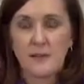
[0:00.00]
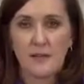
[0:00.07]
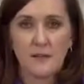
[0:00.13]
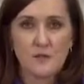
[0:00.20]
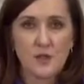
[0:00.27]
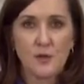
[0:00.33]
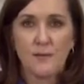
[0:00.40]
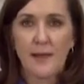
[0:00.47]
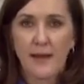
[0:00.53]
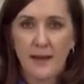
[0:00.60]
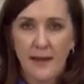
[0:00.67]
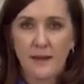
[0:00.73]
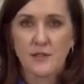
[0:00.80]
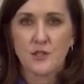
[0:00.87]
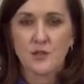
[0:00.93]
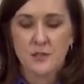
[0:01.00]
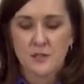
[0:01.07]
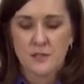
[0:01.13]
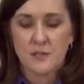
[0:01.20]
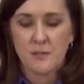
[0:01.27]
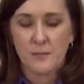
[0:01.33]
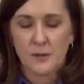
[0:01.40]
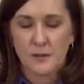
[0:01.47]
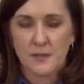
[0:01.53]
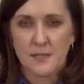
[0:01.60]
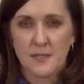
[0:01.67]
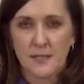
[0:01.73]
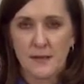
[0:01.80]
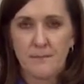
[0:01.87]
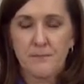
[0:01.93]
gives you that extra
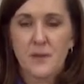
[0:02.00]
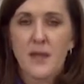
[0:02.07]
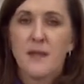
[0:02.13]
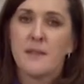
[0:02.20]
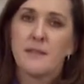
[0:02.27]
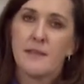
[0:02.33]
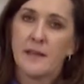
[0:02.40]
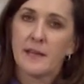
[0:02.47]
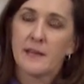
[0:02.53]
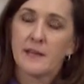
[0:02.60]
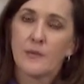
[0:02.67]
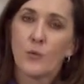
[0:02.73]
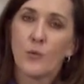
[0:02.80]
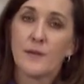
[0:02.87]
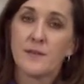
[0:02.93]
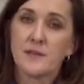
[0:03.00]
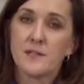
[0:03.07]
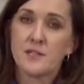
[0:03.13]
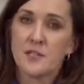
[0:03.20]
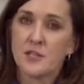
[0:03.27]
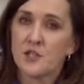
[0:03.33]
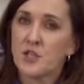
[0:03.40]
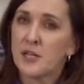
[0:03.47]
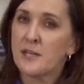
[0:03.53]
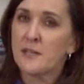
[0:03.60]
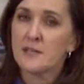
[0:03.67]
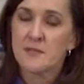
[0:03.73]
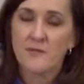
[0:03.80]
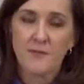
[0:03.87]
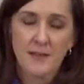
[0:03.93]
stability. Then when the stitching
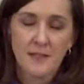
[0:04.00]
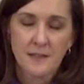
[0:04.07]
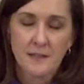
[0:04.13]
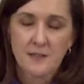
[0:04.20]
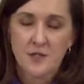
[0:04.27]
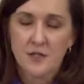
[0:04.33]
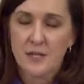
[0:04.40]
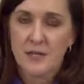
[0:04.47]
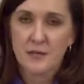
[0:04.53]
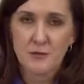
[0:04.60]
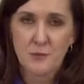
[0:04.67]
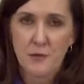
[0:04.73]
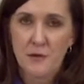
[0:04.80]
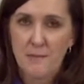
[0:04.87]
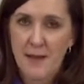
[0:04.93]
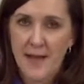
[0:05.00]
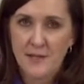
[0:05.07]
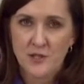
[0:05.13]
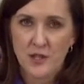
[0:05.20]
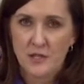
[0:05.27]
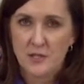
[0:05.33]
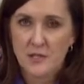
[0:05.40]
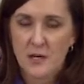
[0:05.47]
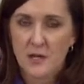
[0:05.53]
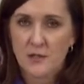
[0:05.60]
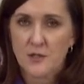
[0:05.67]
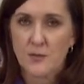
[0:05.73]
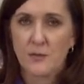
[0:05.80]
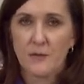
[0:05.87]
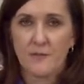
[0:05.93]
is finished, here's where the magic
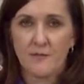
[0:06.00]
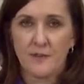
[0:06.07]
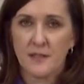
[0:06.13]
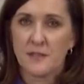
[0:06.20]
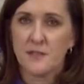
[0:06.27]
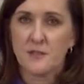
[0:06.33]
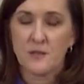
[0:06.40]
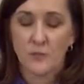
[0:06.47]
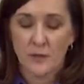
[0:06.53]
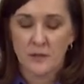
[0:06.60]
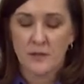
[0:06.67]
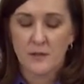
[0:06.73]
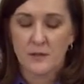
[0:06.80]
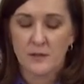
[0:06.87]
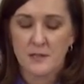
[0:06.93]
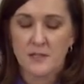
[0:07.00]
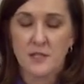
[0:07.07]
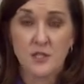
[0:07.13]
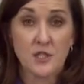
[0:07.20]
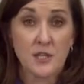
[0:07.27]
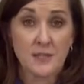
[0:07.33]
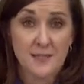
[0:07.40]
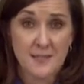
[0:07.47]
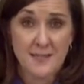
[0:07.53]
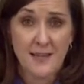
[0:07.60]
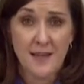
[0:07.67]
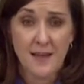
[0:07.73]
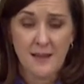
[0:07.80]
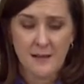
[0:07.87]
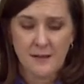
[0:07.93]
starts. When the stitching is
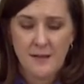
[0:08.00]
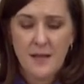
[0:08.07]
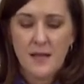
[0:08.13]
done,